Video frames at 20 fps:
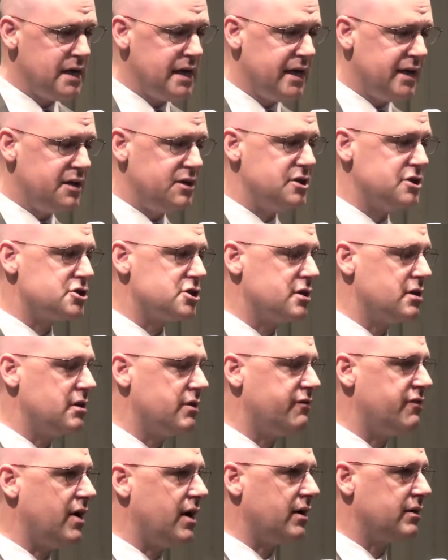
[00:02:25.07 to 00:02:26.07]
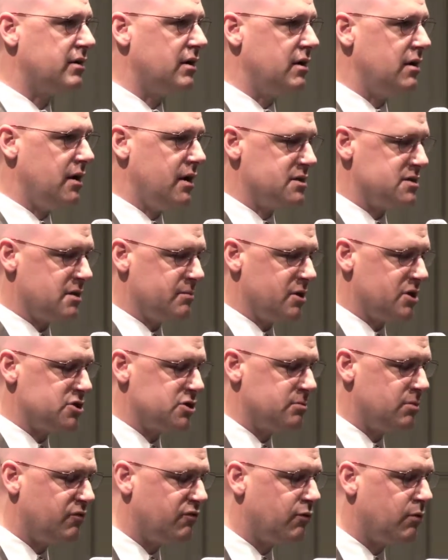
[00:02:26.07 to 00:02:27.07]
In addition to the fact that, as I
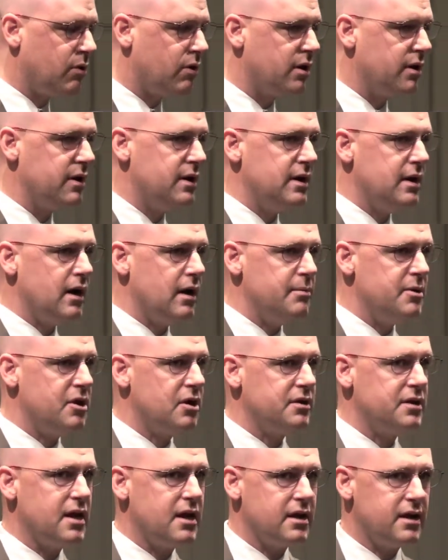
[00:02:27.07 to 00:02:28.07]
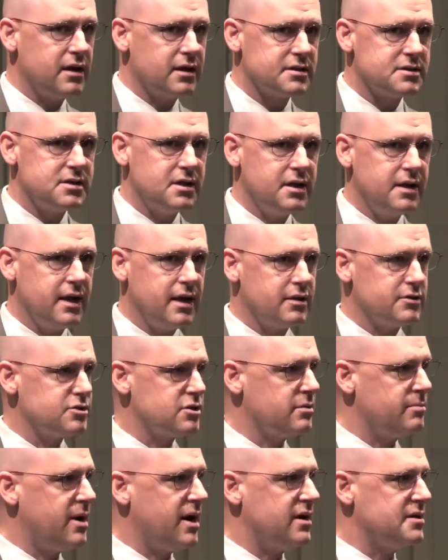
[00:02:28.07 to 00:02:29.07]
mentioned before, I've been on the Antioch City
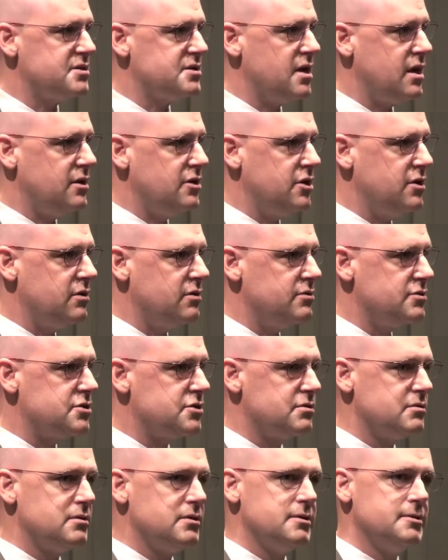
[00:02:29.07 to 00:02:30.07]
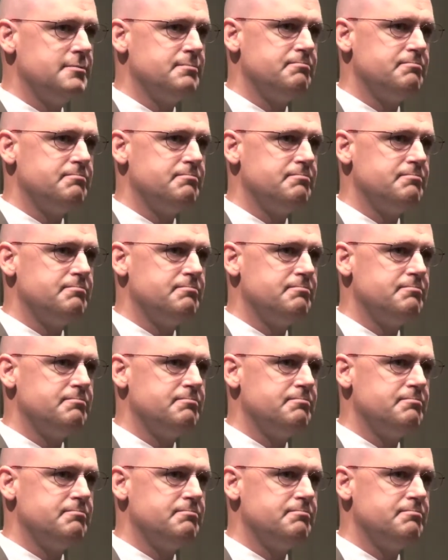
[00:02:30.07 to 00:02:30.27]
Council the past 10 years.